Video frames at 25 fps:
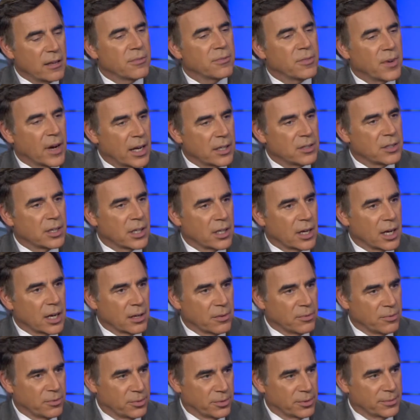he finds it
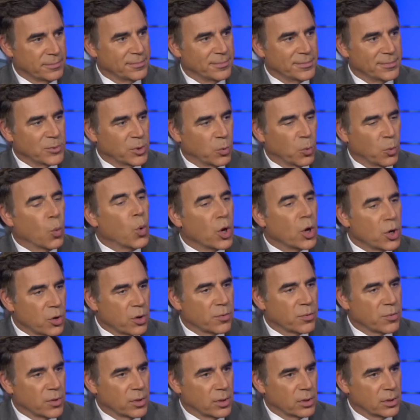kind of
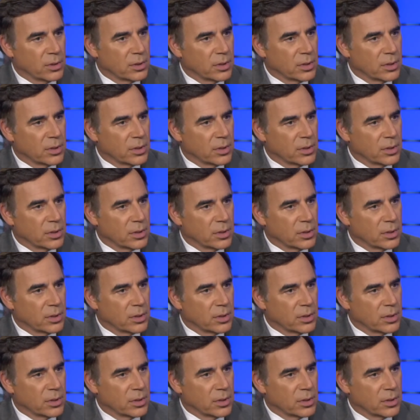wonderful